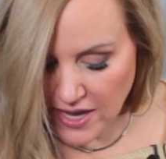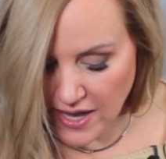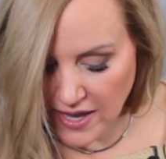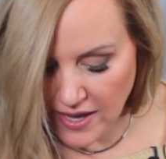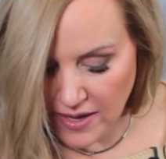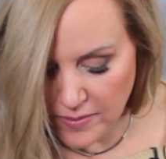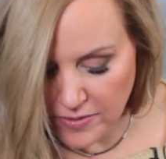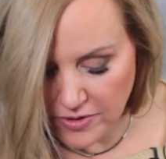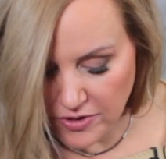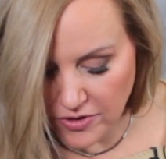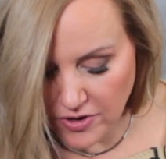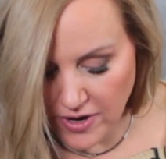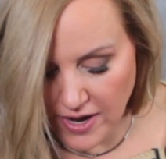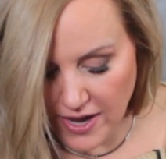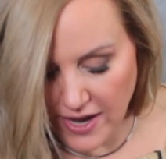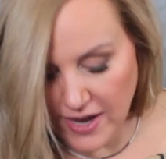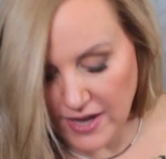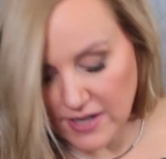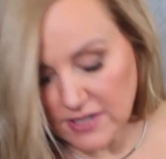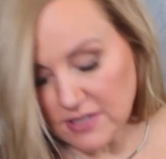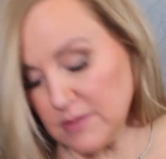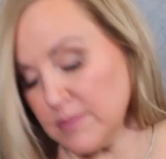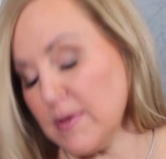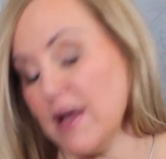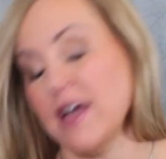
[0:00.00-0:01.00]
time, you
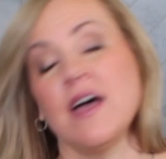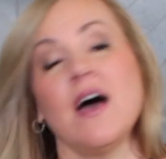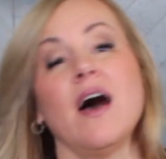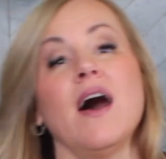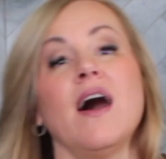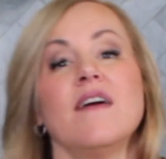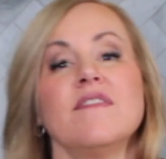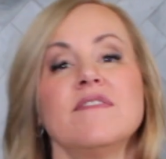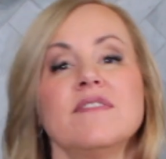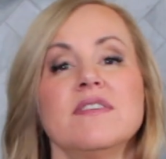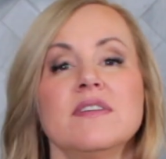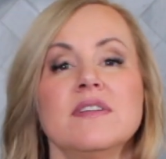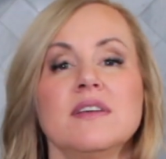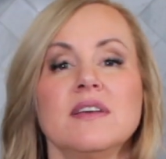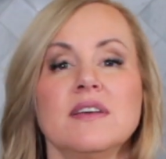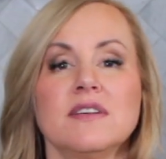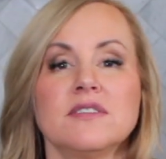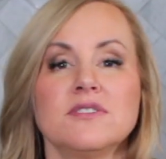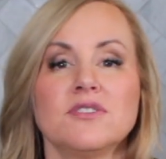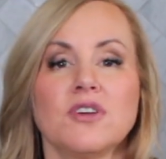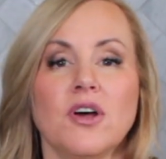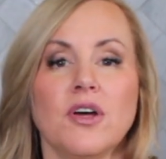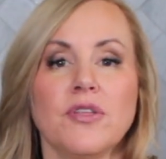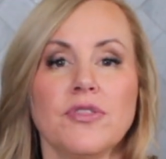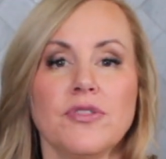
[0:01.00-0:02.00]
guys, my oven
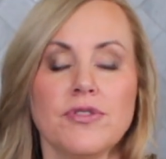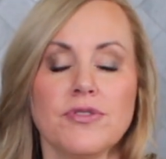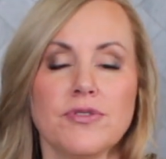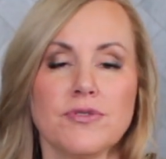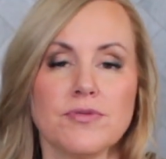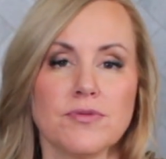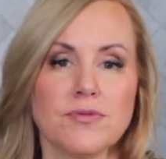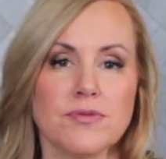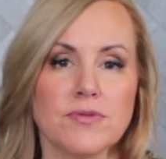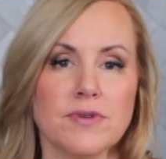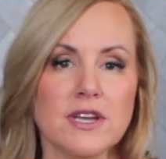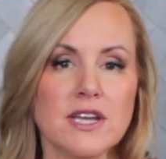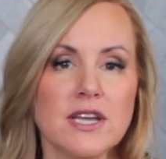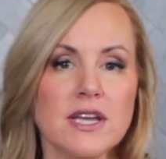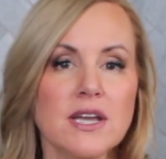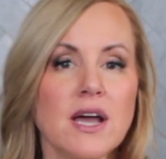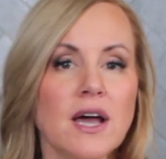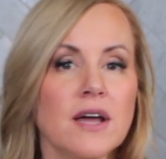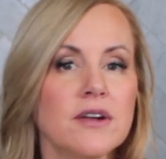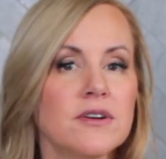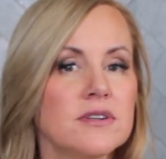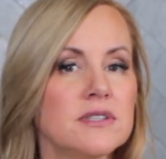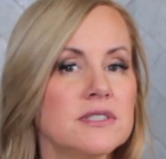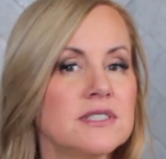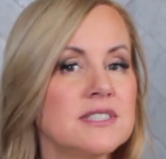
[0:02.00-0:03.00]
is on
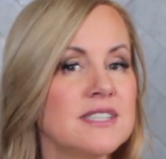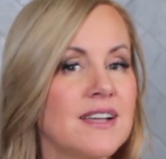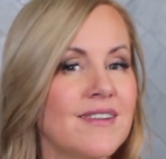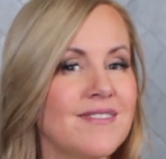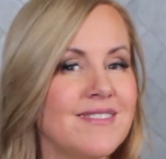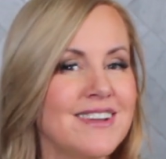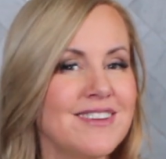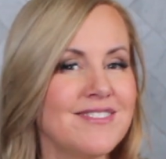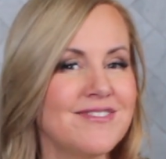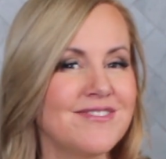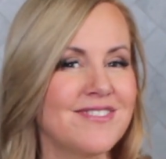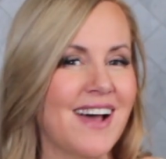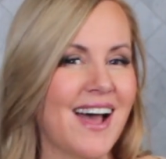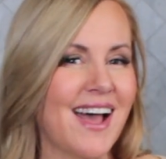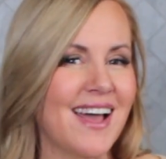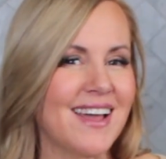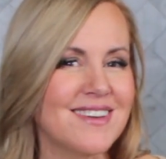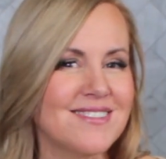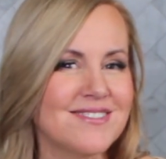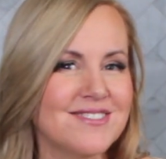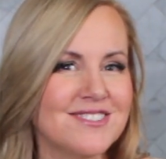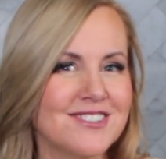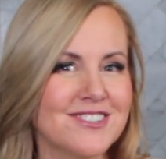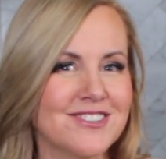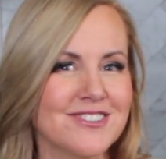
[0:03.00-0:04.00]

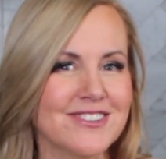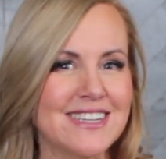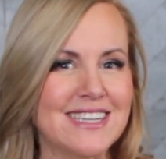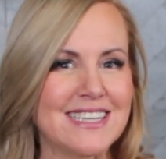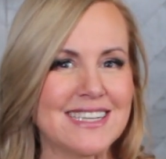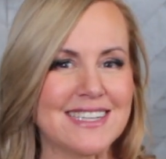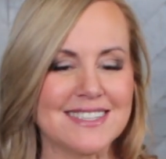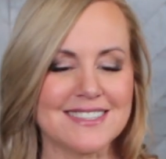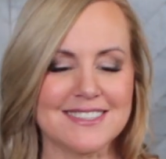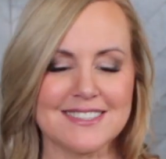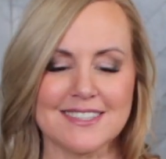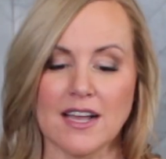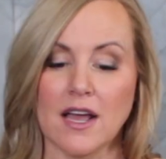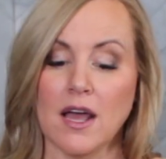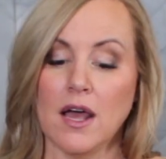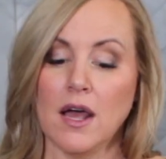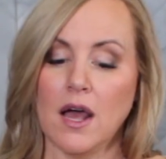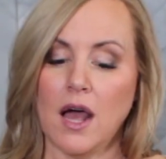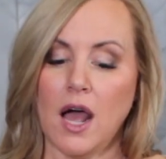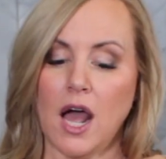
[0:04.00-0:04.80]
375 degrees.